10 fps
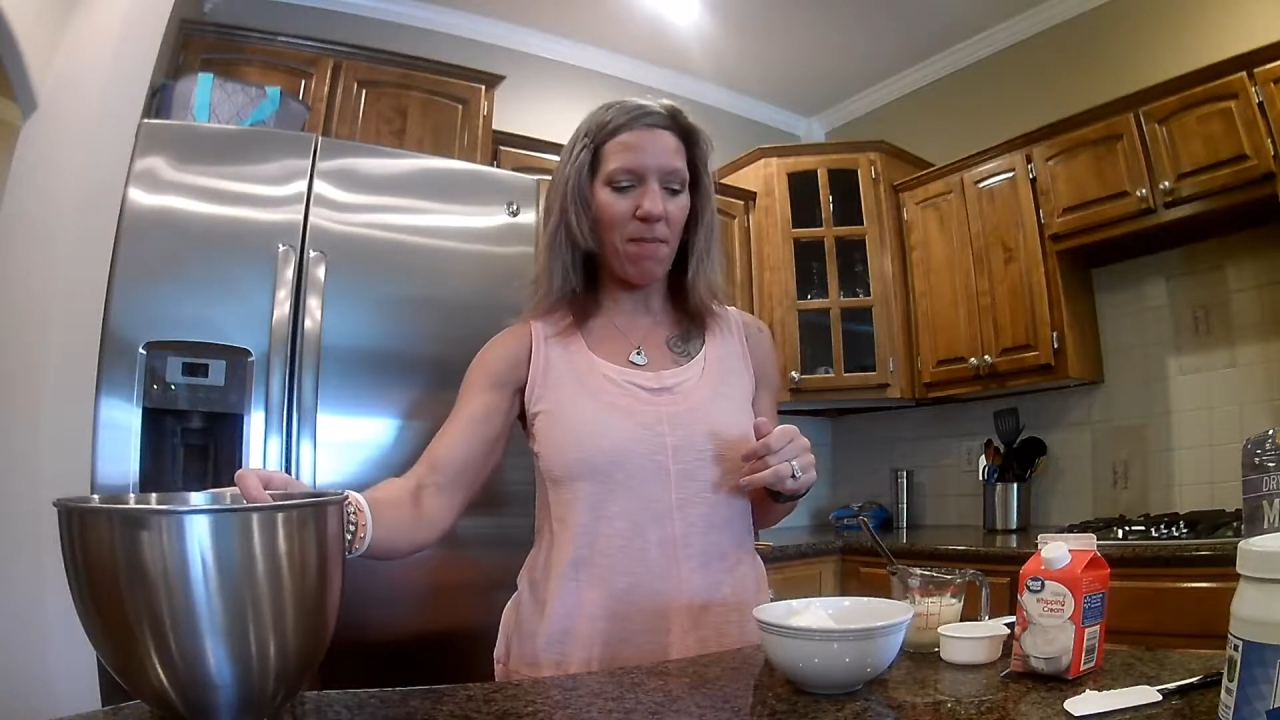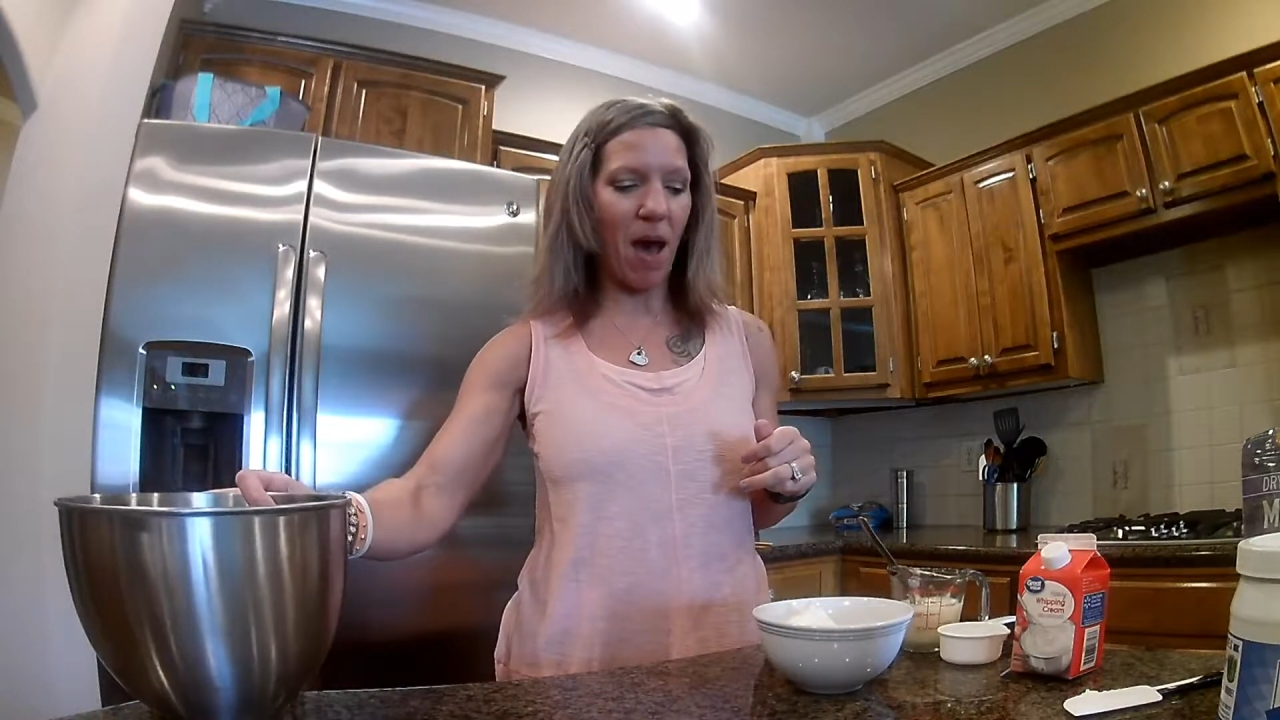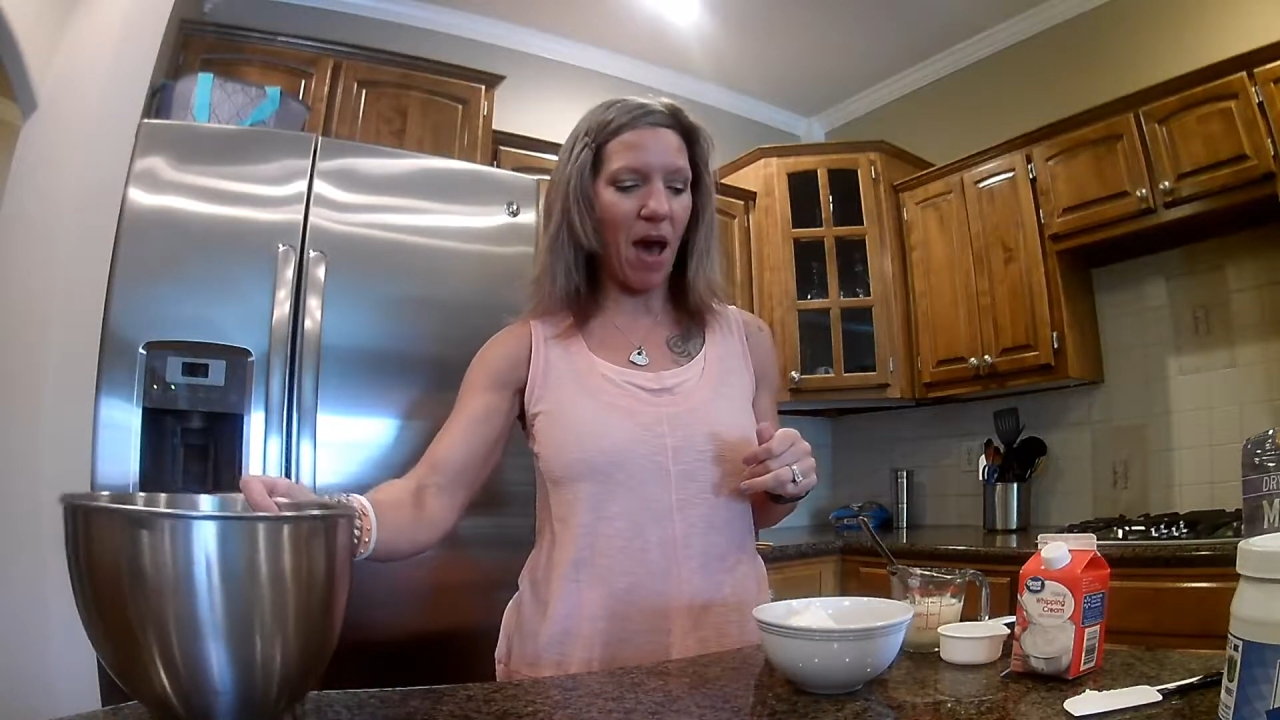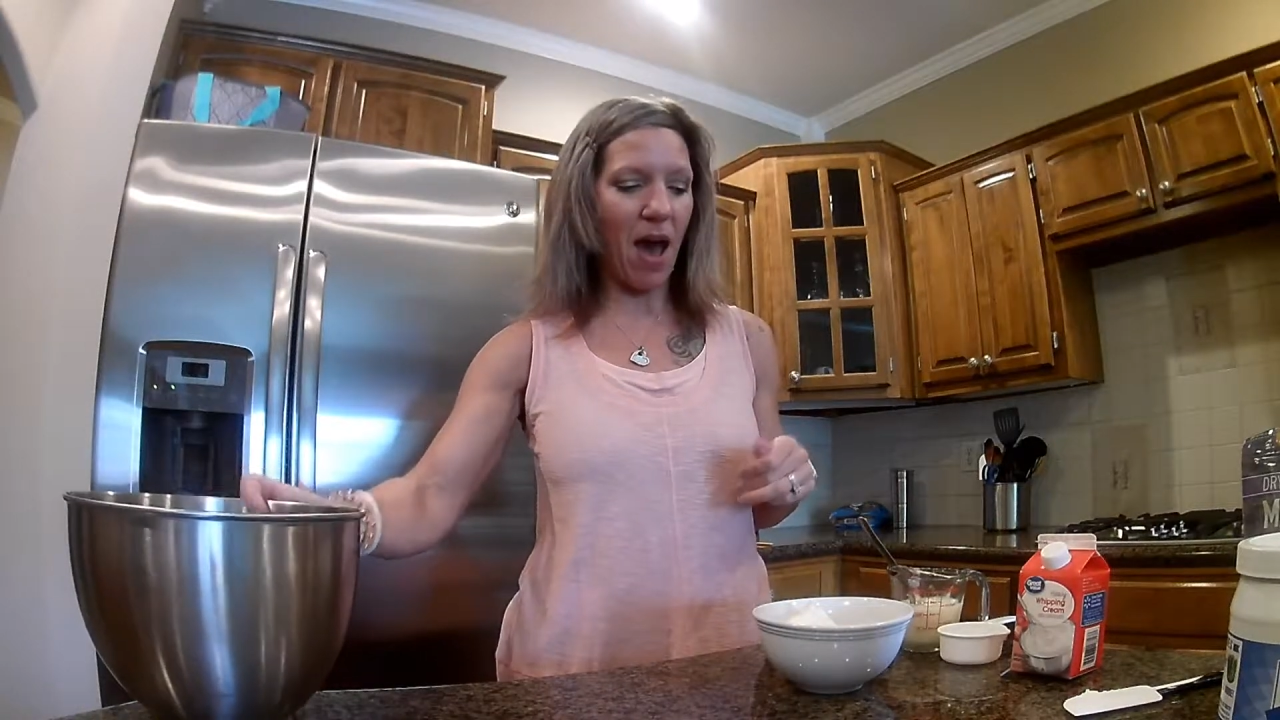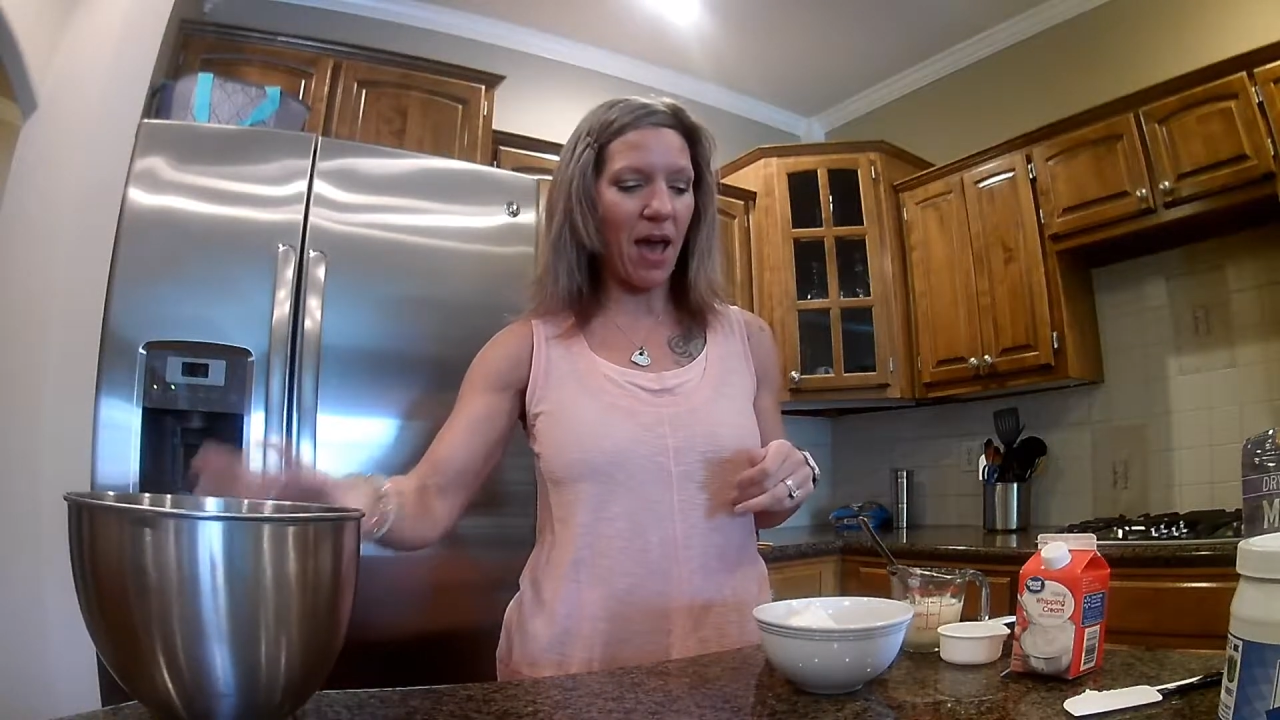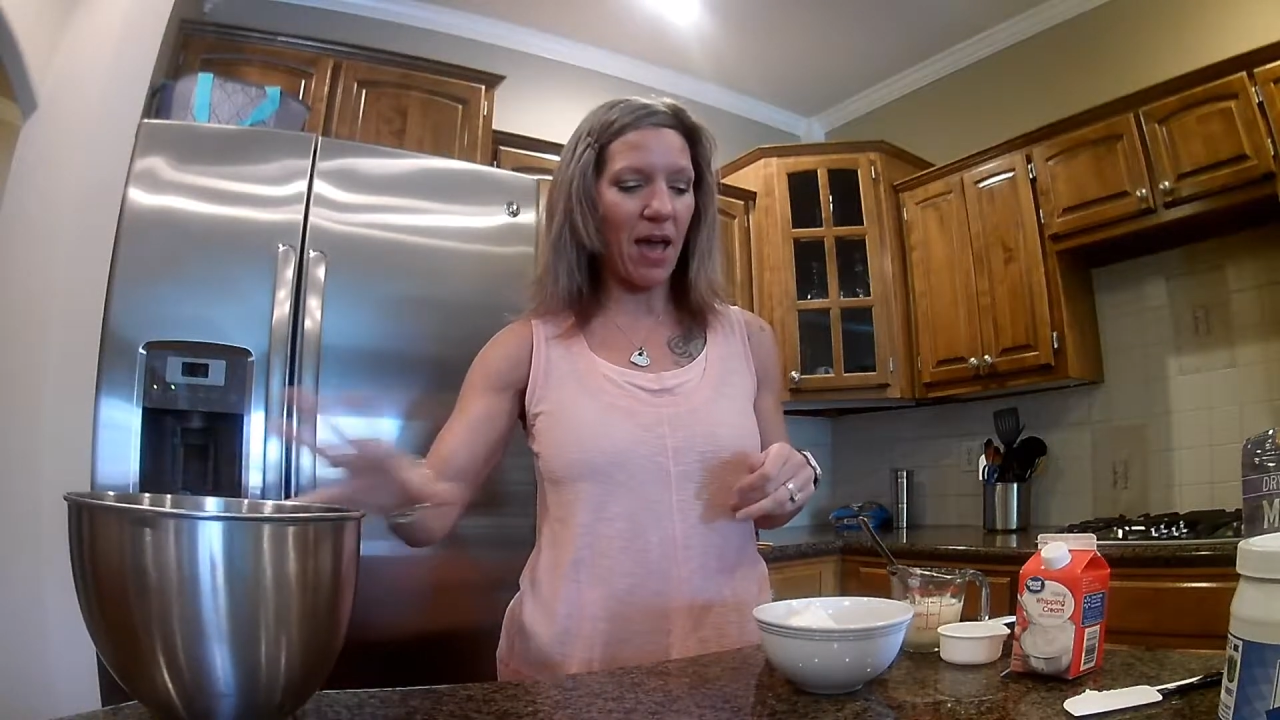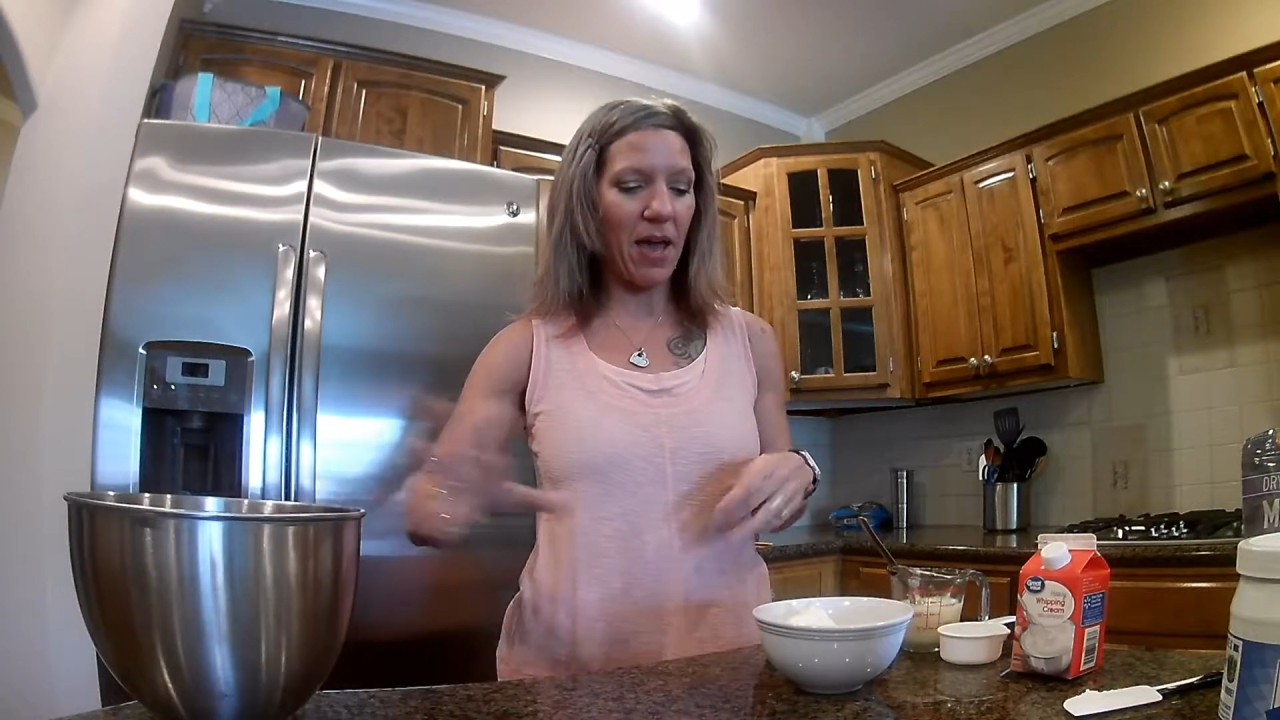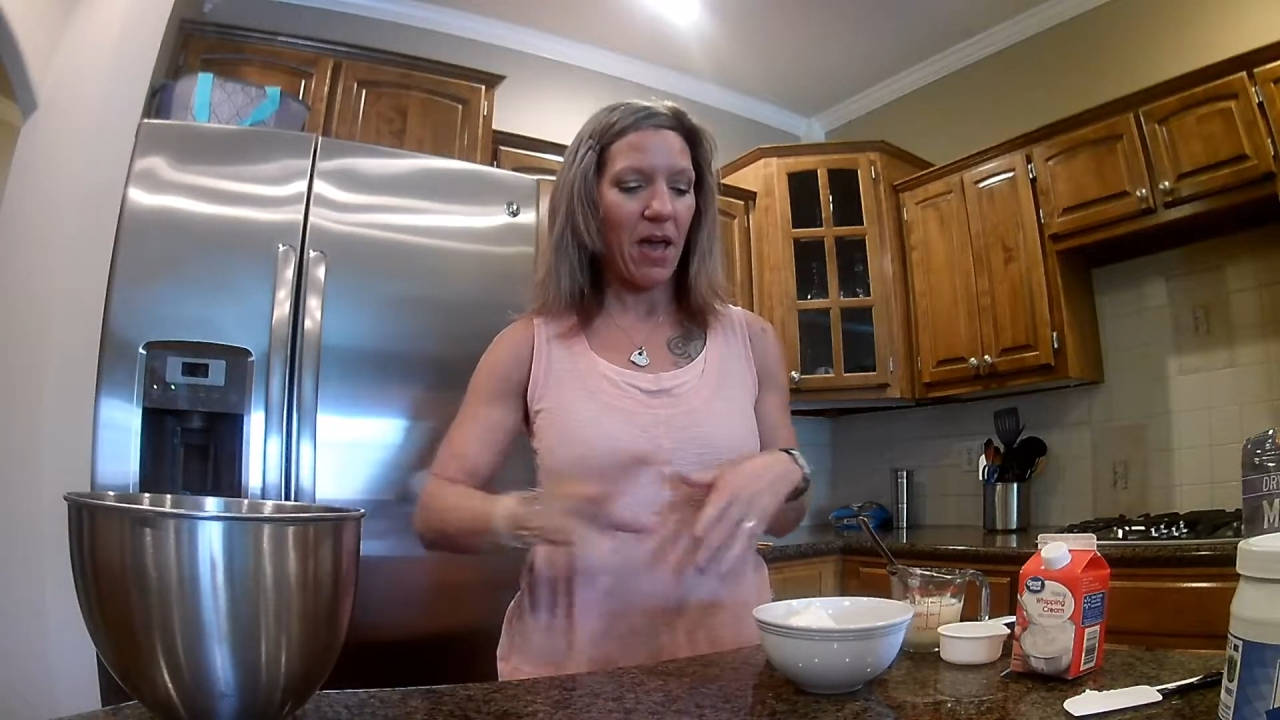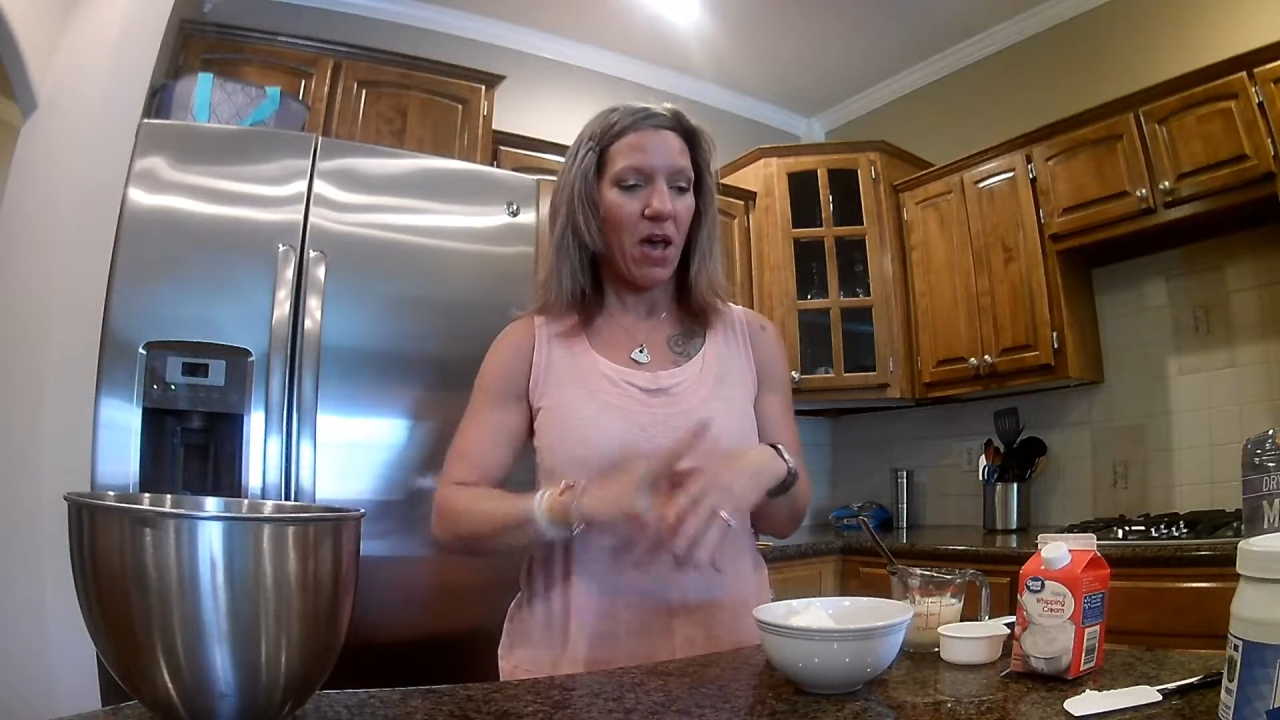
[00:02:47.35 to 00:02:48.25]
my